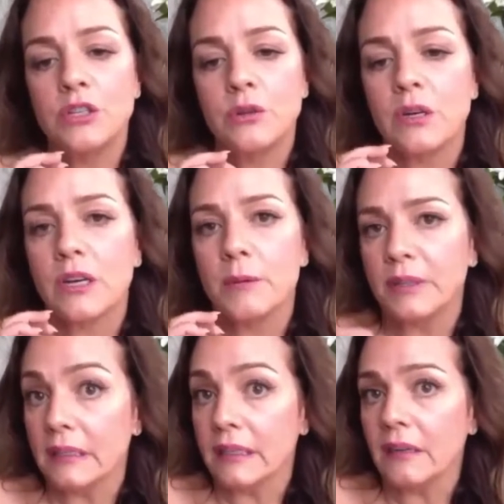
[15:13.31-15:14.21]
It's
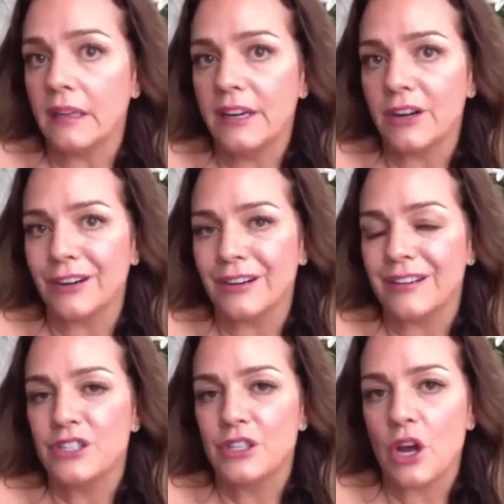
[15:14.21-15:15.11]
also completely
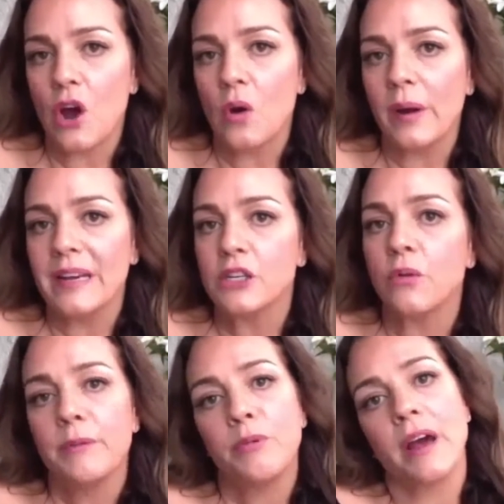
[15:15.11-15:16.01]
clear.
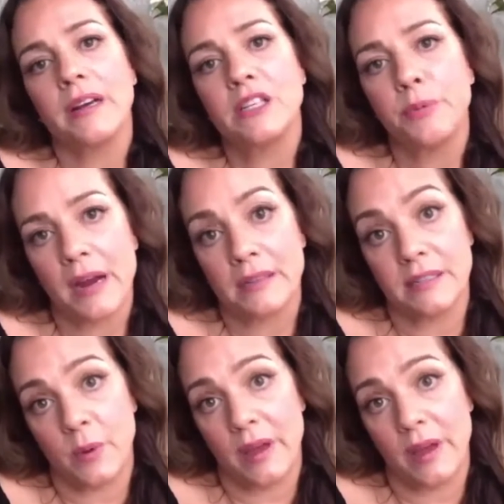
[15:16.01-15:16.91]
So it's a great product
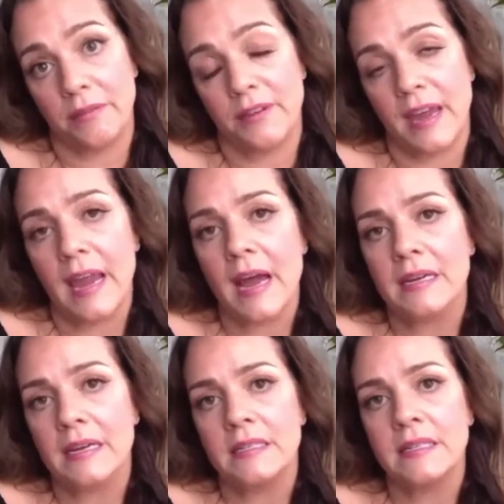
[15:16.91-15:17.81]
to practice with.
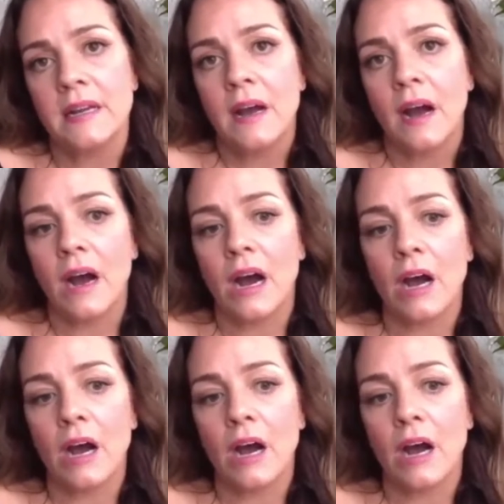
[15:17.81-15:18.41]
And,